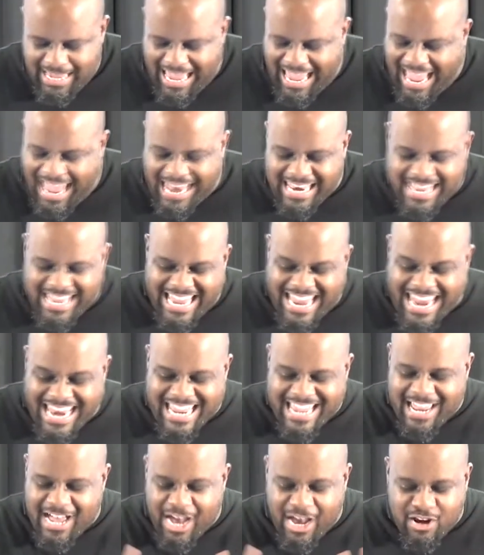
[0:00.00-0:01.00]
and
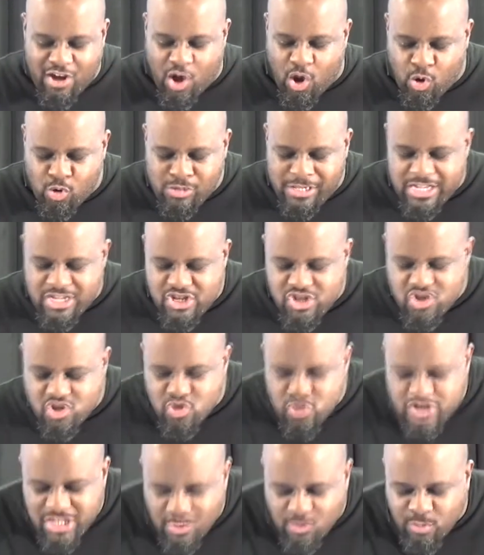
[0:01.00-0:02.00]
any unholy
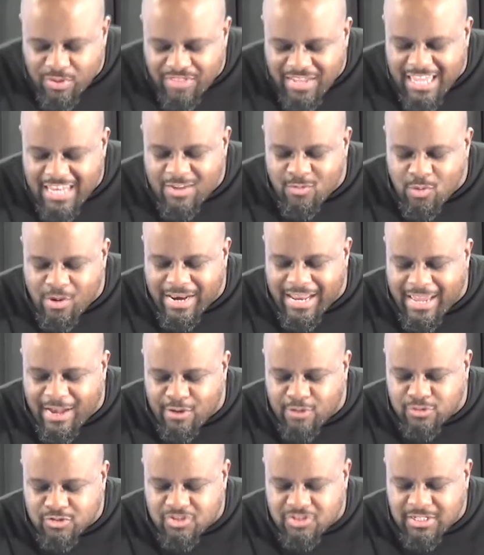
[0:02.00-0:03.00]
union with anyone
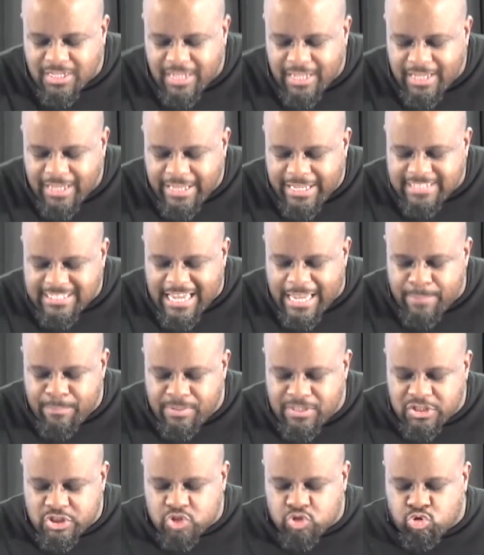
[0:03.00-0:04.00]
else is a
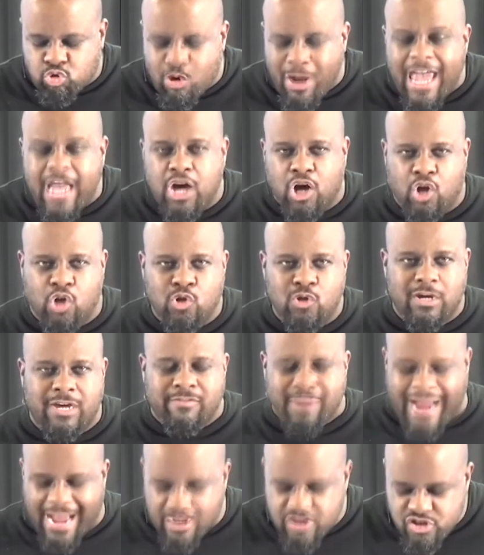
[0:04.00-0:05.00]
betrayal
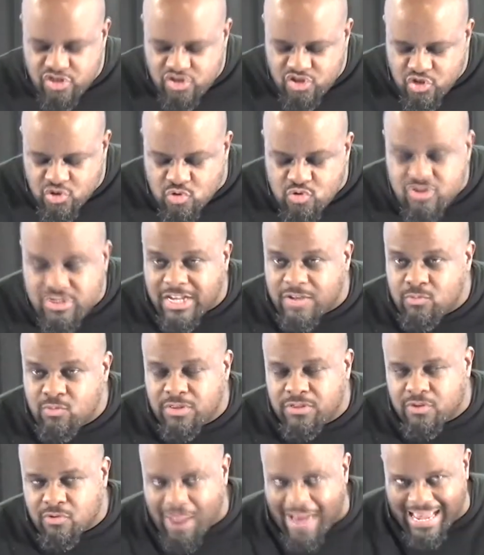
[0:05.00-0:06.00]
of our union
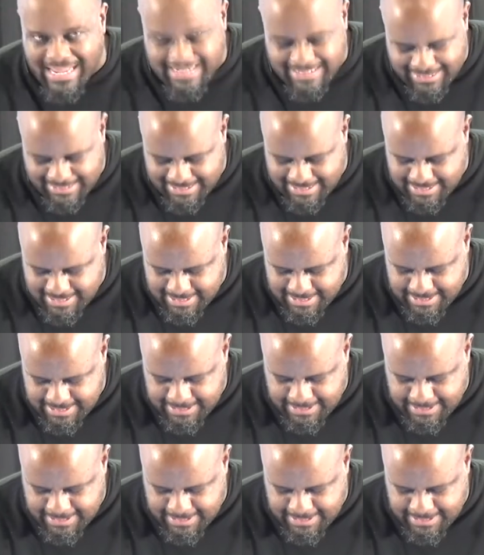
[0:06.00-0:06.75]
with Christ.